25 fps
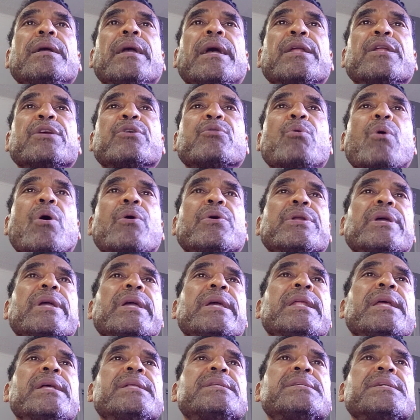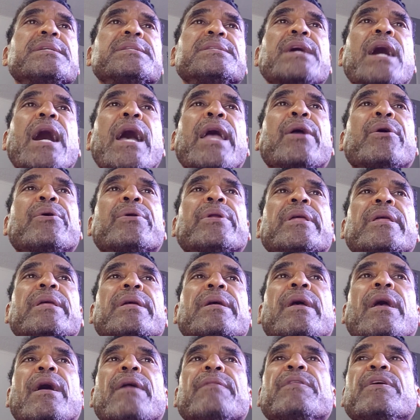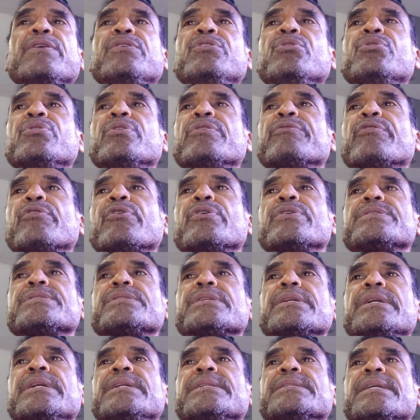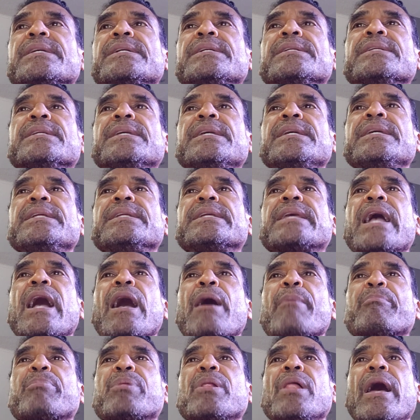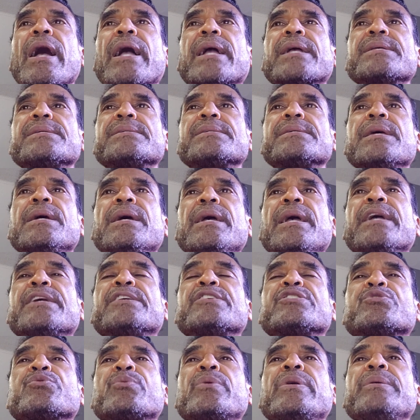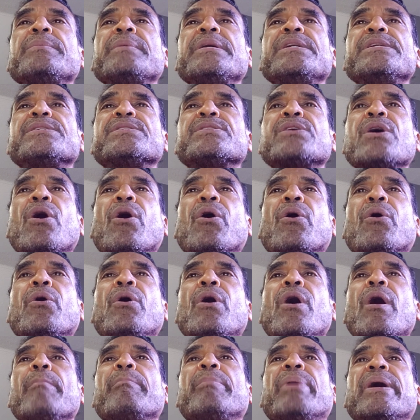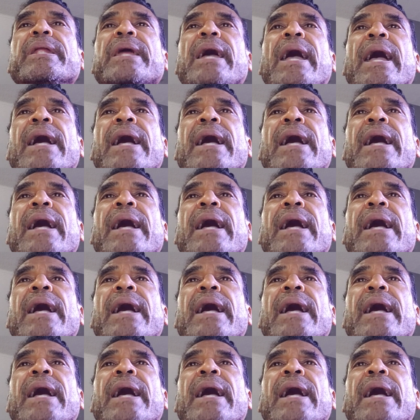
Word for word: End quote. In its entirety, the universe is indeed complex, extremely so, but